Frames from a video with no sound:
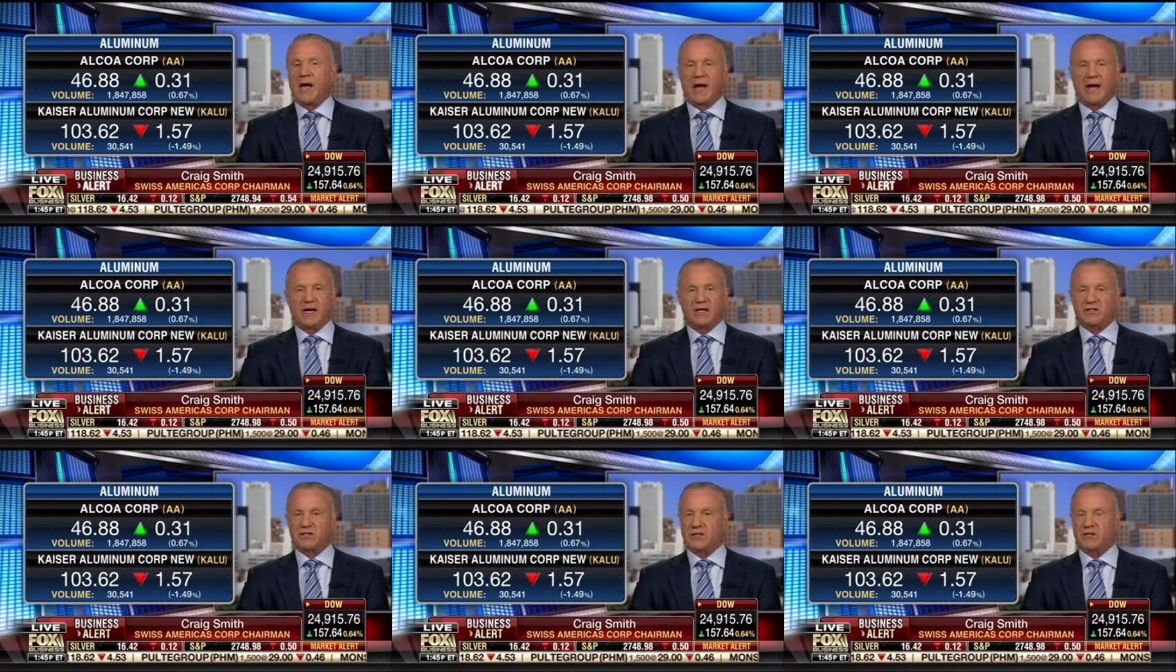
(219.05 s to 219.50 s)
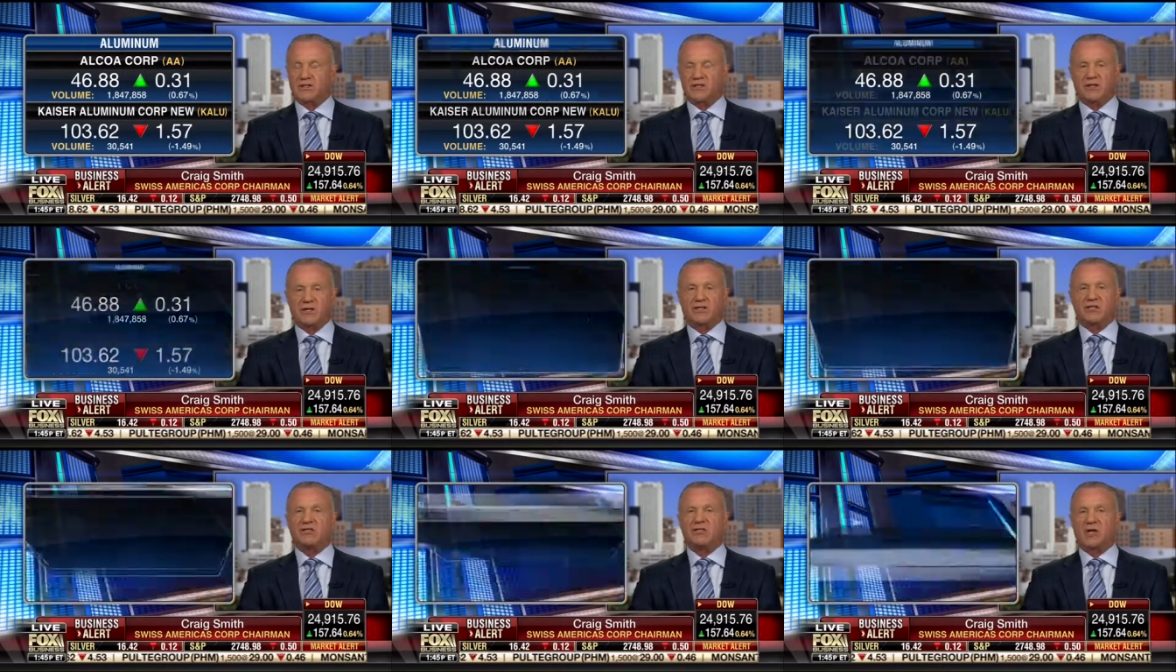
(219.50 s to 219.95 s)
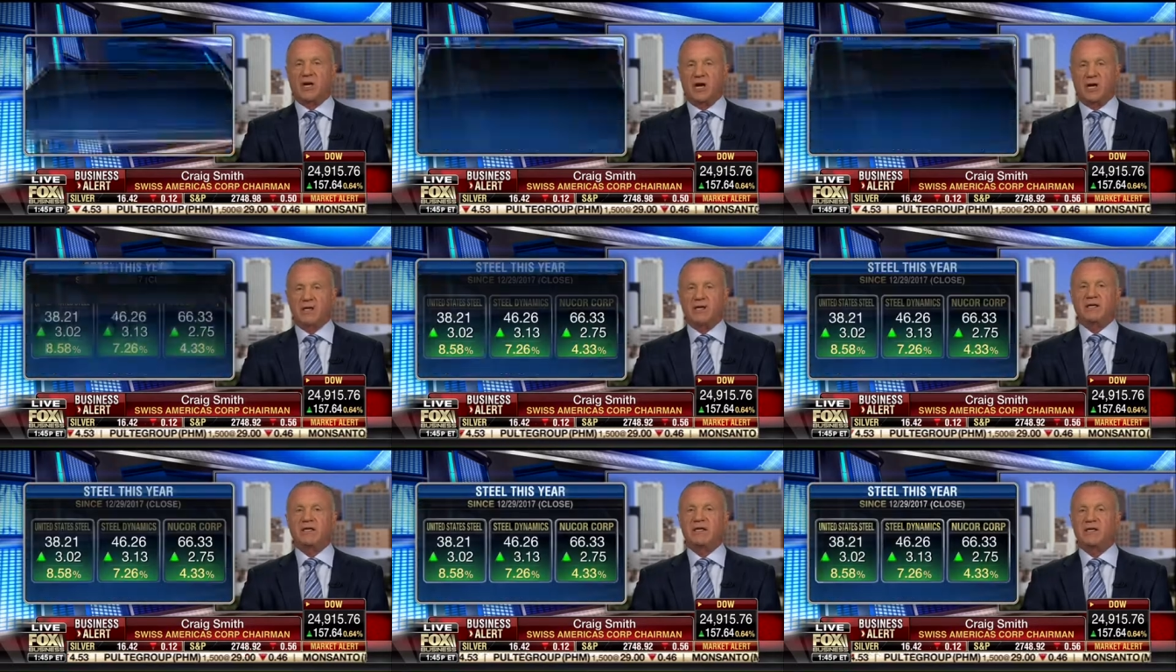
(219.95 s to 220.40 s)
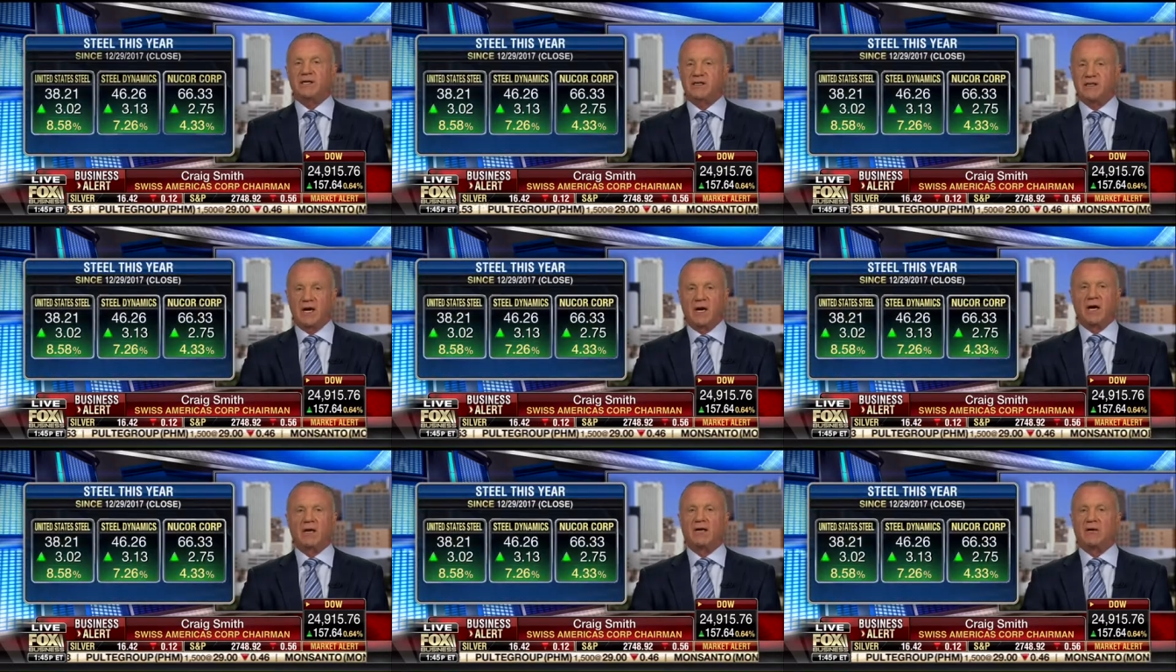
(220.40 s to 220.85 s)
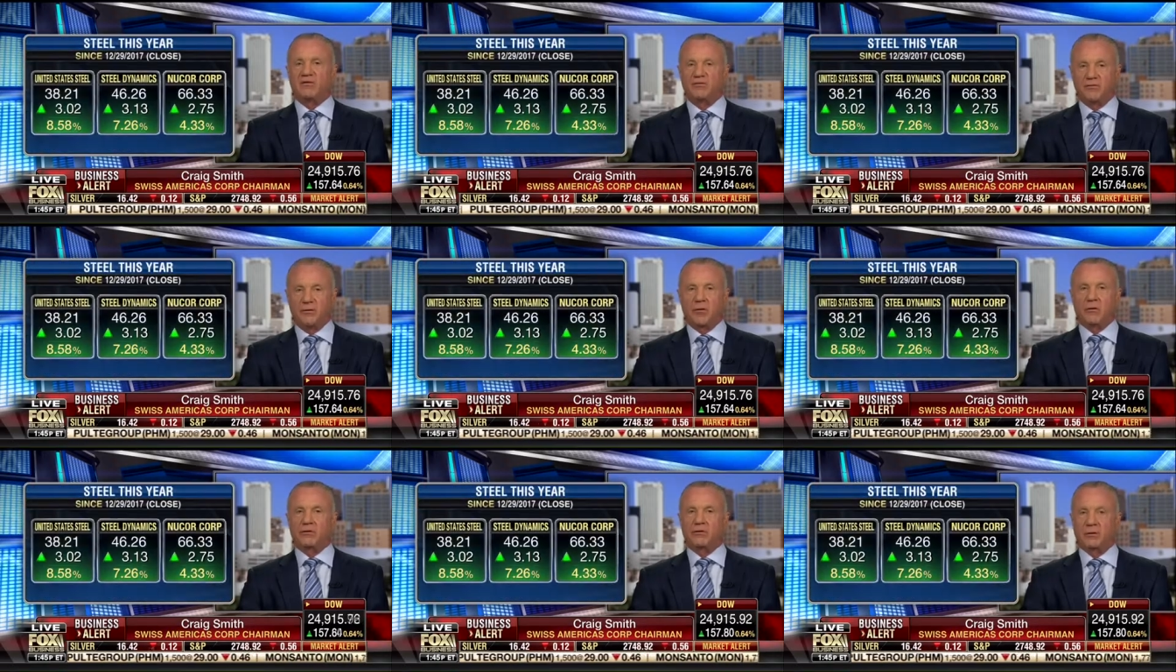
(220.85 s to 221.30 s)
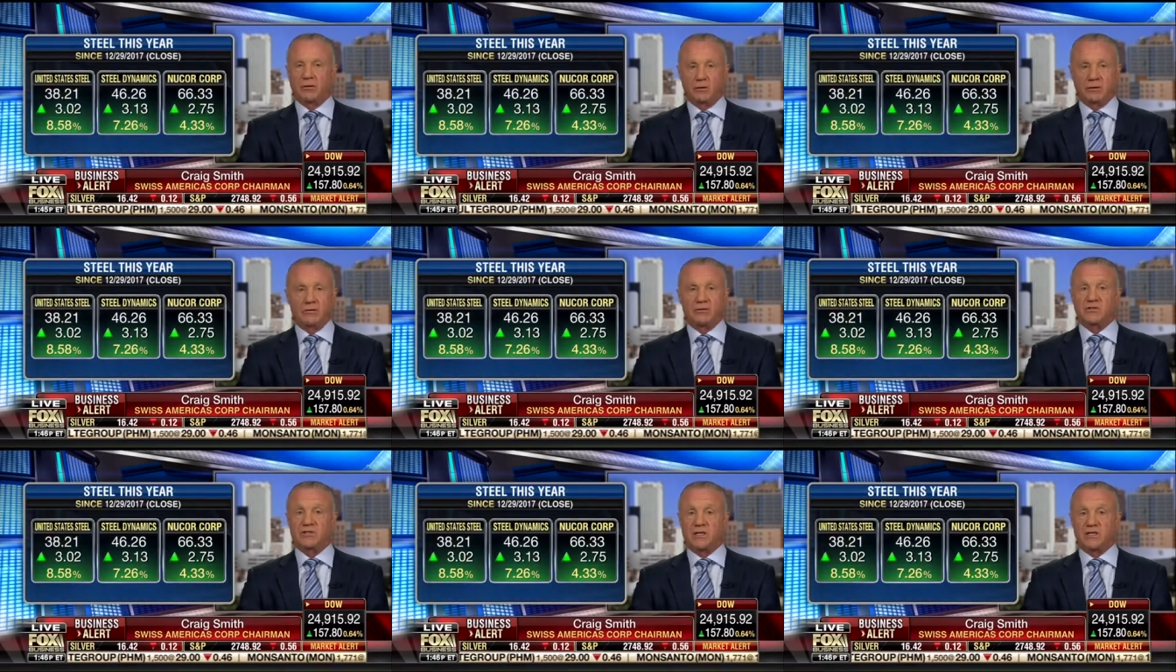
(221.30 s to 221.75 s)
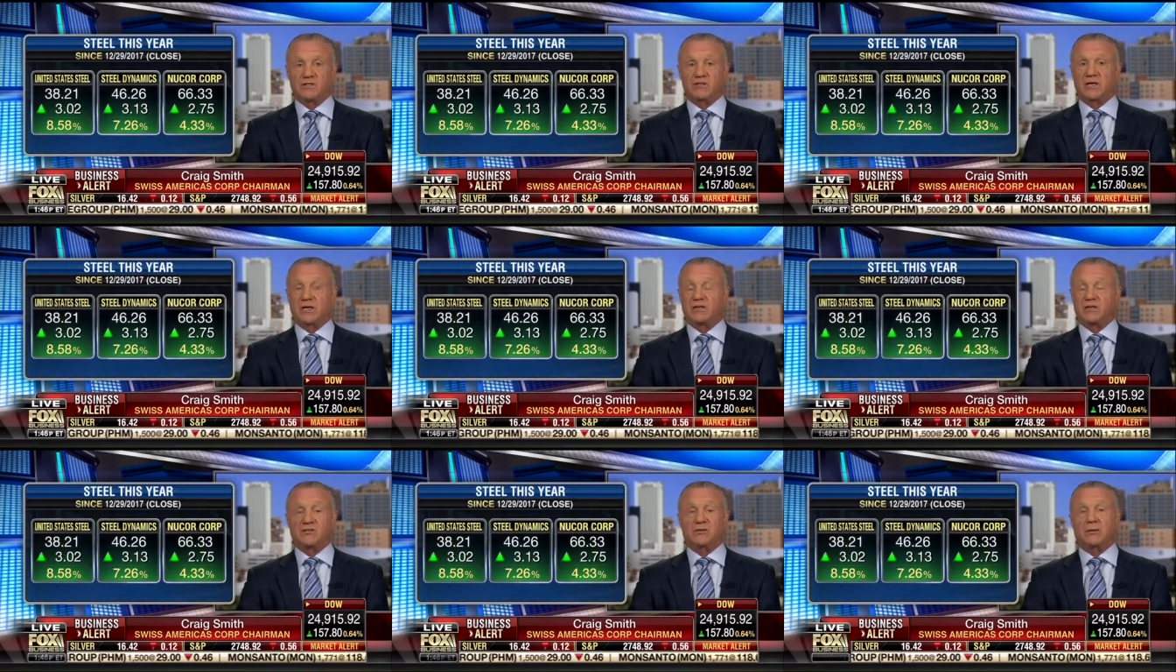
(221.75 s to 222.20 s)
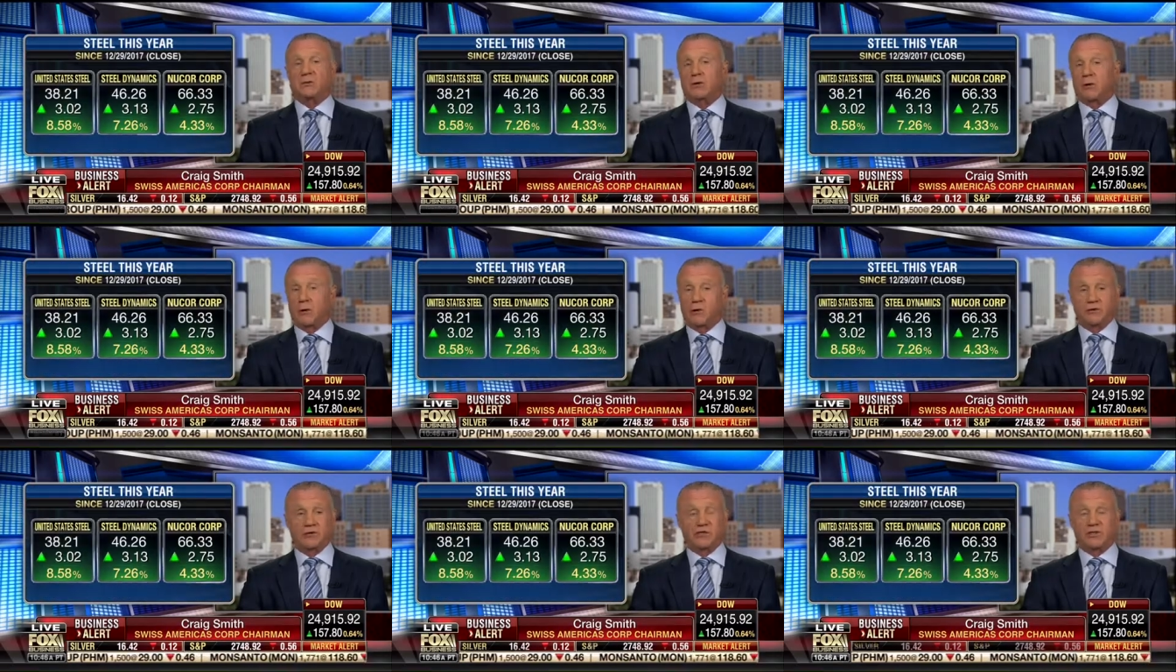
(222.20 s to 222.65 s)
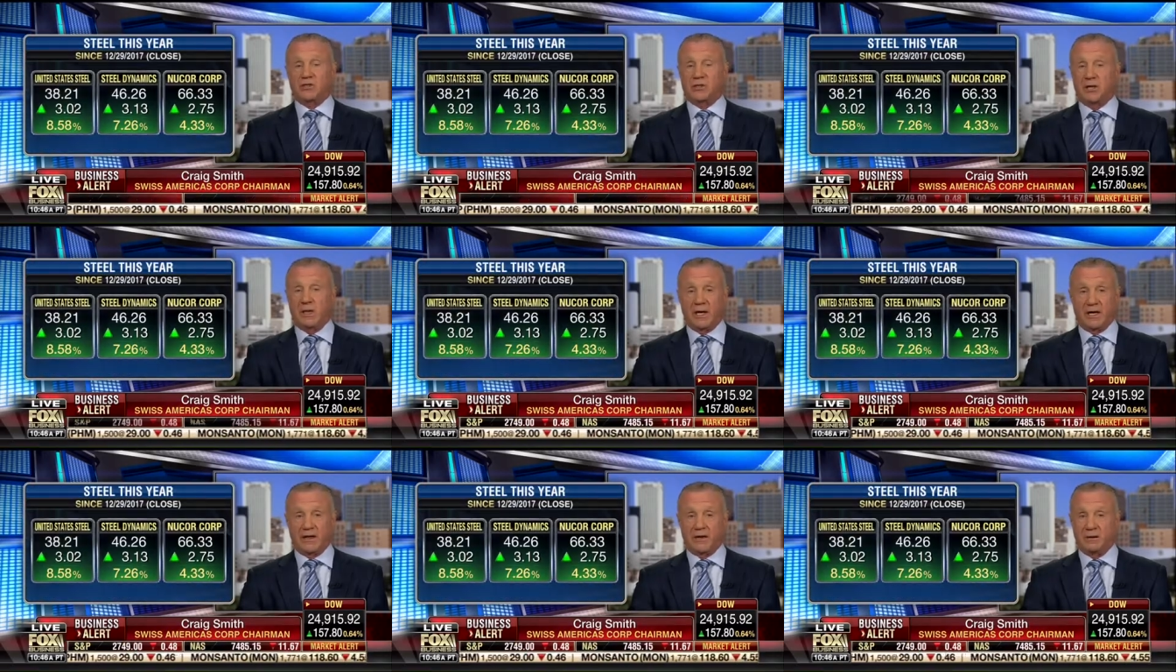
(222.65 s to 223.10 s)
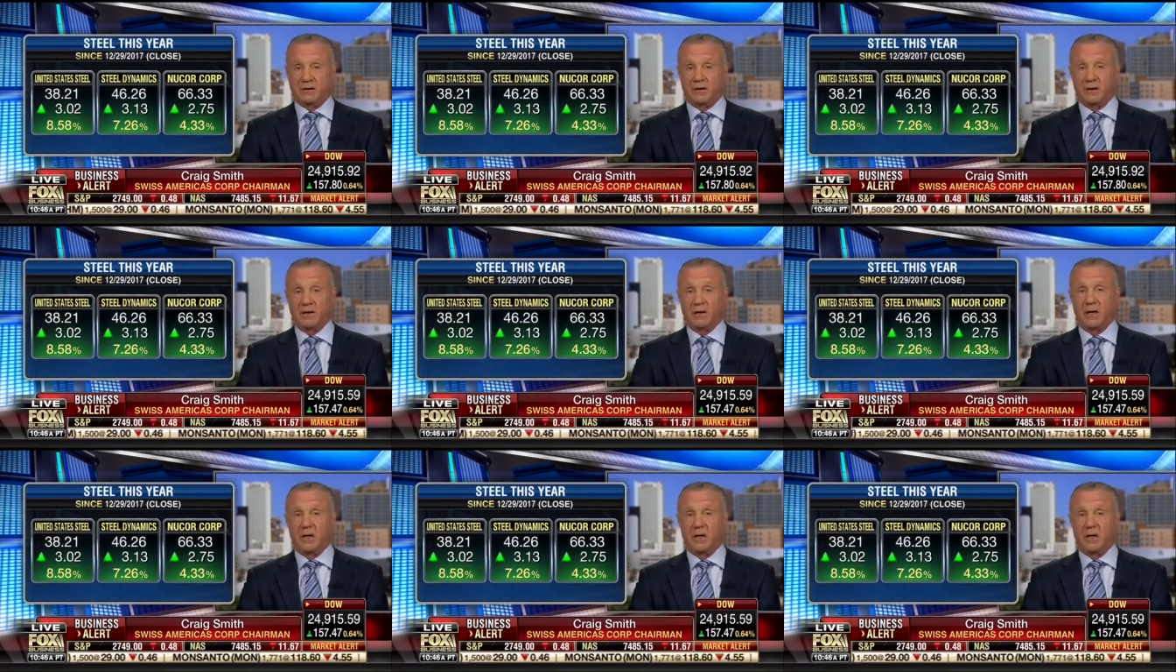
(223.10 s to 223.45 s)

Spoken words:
As I said, China cannot afford to lose us as their largest client.